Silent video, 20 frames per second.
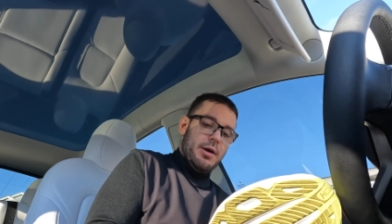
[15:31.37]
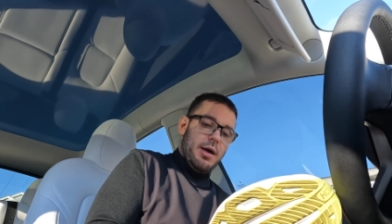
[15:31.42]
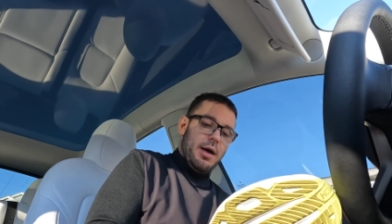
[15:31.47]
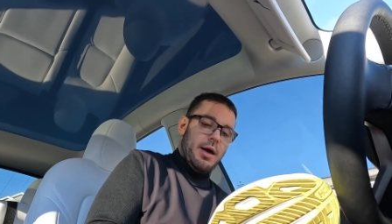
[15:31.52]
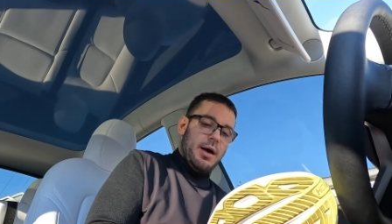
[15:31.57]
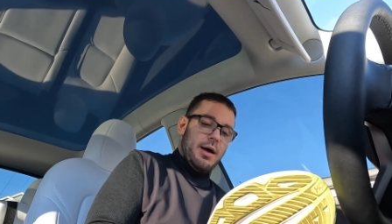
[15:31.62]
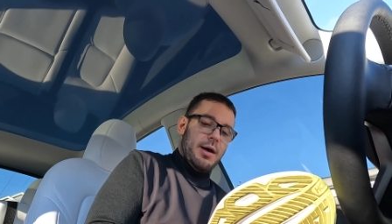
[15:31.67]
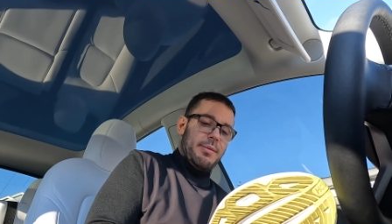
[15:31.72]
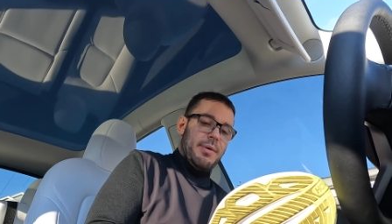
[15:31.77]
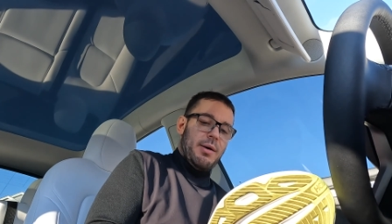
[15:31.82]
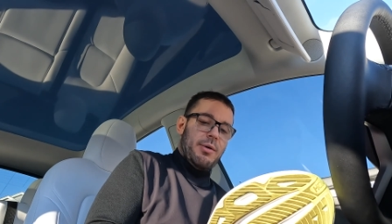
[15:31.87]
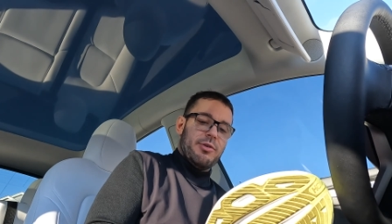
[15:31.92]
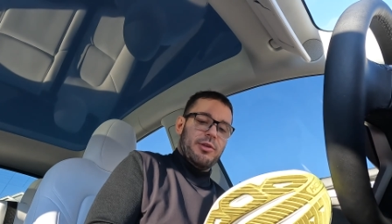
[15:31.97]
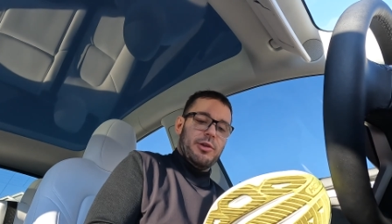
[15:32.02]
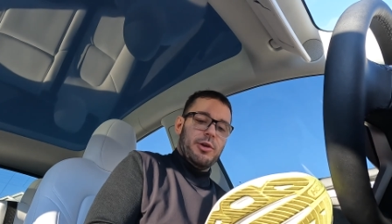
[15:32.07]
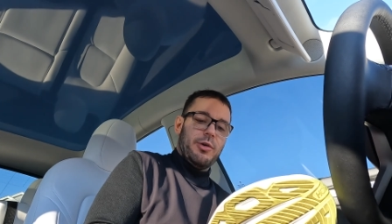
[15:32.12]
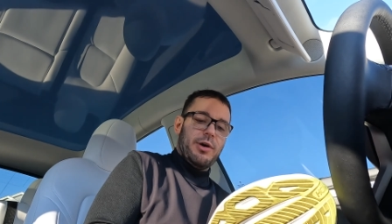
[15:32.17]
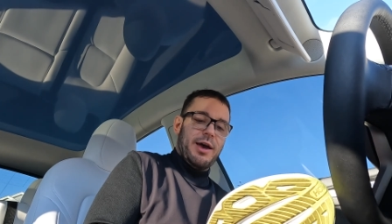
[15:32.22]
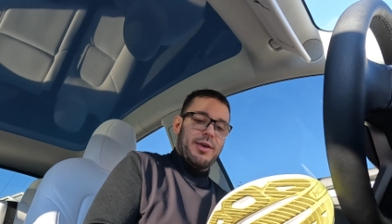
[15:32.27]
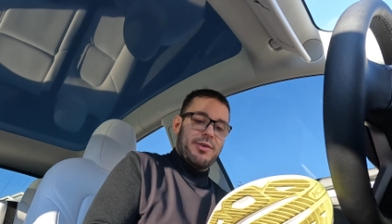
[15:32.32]
I was a
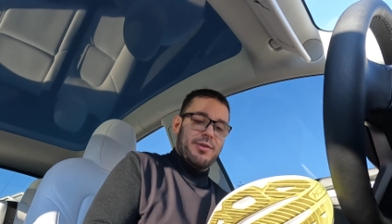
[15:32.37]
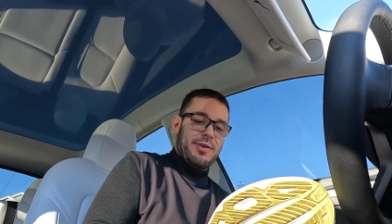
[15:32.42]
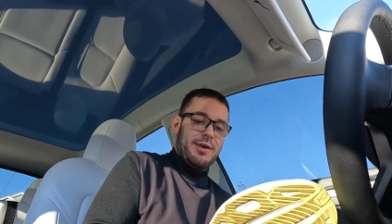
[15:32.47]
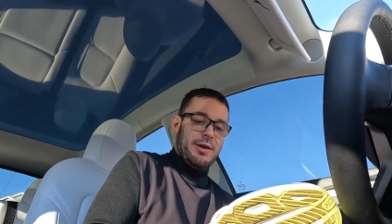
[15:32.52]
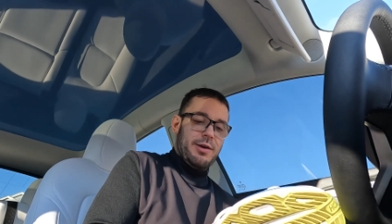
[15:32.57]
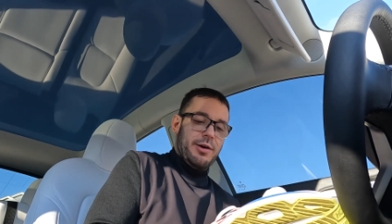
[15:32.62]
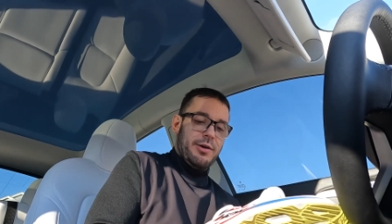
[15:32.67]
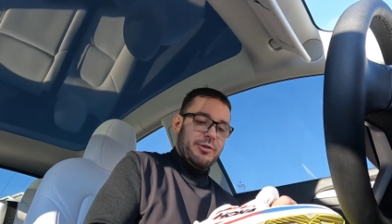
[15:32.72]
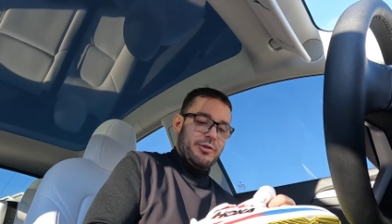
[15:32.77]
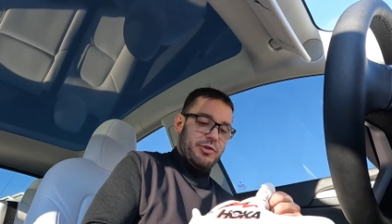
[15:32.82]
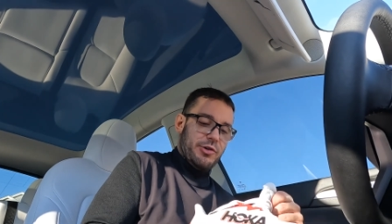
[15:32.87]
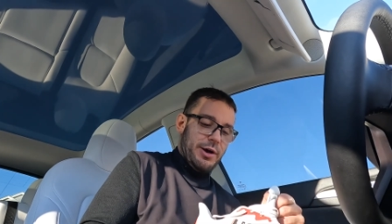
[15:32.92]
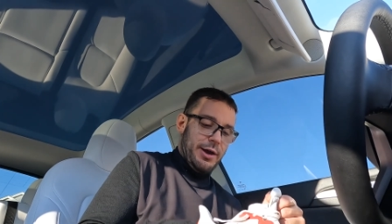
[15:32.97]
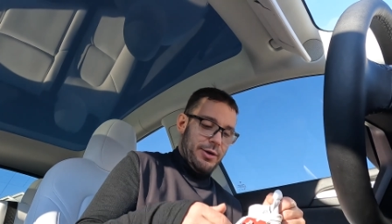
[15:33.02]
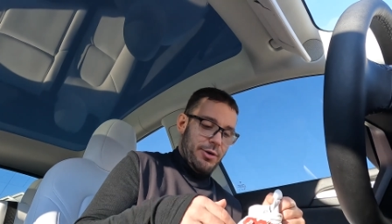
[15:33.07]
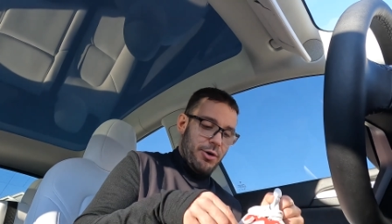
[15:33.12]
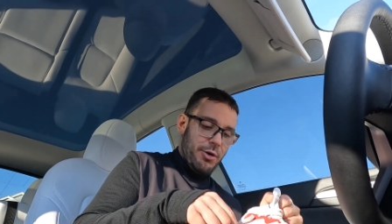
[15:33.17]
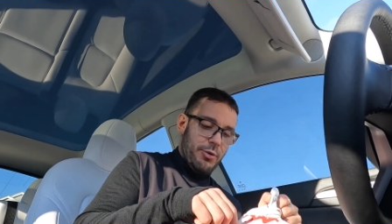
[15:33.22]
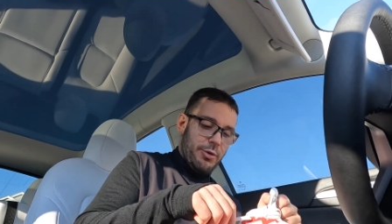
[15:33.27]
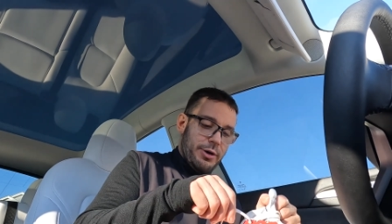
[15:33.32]
little hesitant on
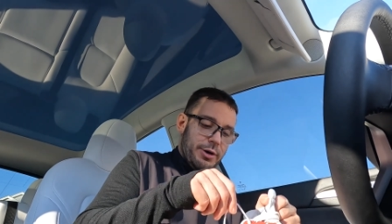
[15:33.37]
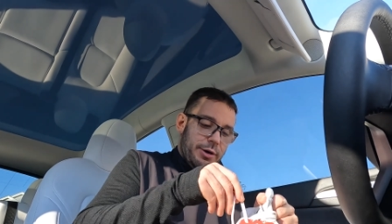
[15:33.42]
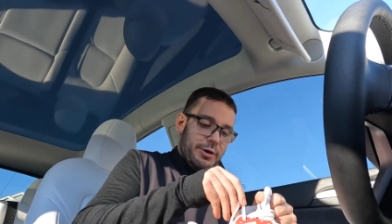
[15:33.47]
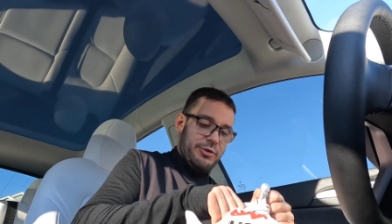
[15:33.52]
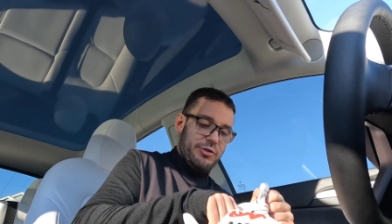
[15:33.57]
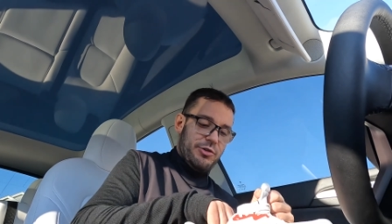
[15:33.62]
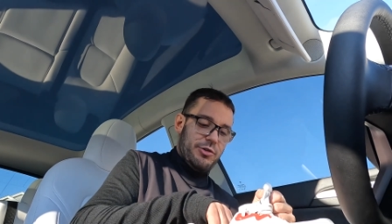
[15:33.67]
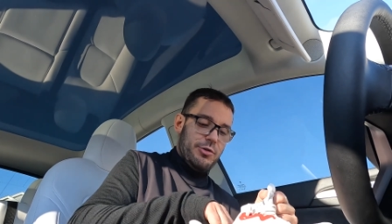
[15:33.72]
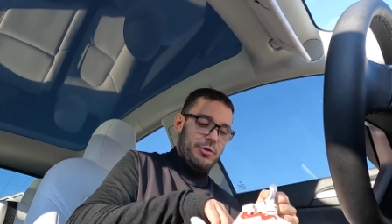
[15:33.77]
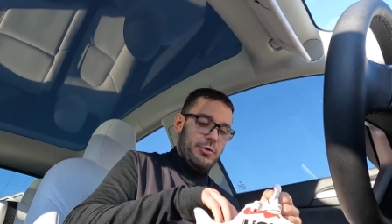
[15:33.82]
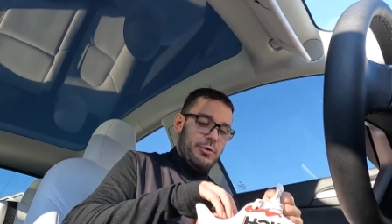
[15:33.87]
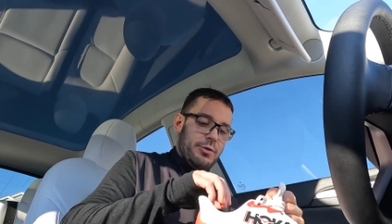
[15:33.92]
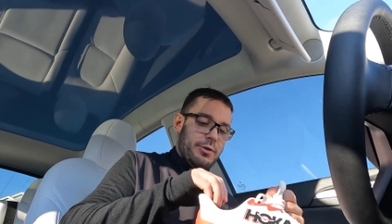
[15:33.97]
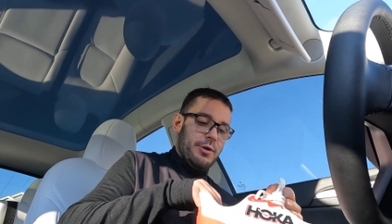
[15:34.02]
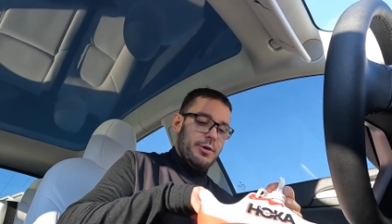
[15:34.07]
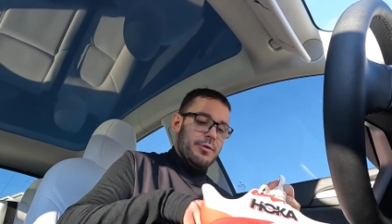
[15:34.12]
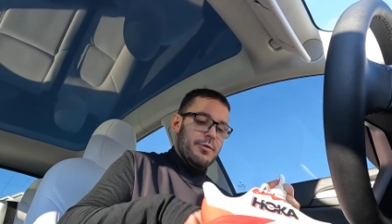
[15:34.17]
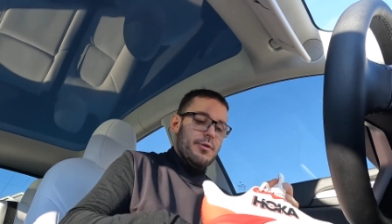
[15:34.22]
trying Hoka shoes.